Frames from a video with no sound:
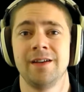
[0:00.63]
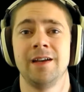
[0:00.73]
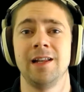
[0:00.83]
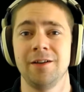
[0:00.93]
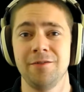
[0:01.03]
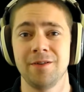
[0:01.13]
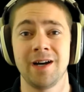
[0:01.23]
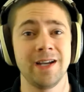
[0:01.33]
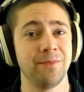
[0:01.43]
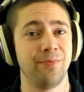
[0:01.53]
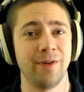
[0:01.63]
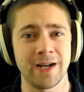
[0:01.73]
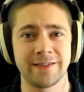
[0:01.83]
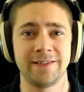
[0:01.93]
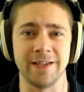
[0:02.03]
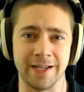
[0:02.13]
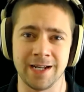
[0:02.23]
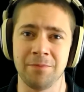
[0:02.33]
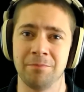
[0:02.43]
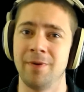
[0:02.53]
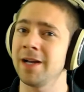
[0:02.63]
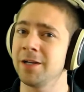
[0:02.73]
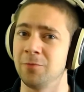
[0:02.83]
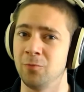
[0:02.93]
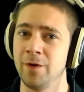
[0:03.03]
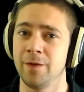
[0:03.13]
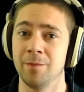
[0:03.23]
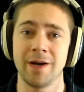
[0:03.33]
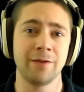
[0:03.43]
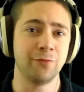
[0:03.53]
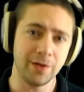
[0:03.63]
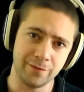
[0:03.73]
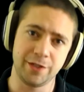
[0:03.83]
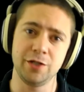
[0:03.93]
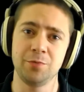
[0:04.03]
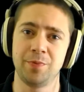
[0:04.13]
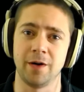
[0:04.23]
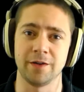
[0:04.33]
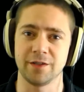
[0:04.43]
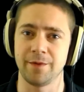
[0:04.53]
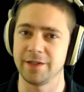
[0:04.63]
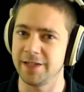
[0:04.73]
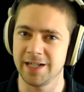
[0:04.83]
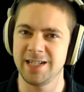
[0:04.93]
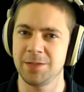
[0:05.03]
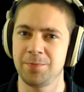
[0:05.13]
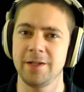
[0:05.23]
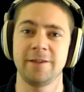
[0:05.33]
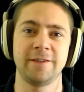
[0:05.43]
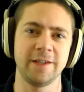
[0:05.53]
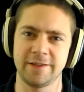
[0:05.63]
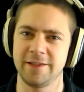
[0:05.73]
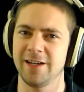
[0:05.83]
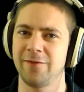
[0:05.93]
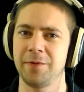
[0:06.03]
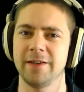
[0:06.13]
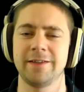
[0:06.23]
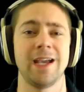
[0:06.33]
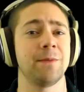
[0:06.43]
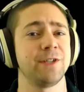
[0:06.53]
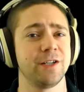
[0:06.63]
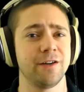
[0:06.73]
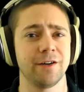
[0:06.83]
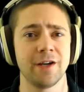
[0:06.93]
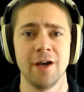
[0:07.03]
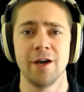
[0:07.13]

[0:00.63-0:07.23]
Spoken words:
Hello, I am Praxzy and I'm back with my review part of the 1080p 60fps capture card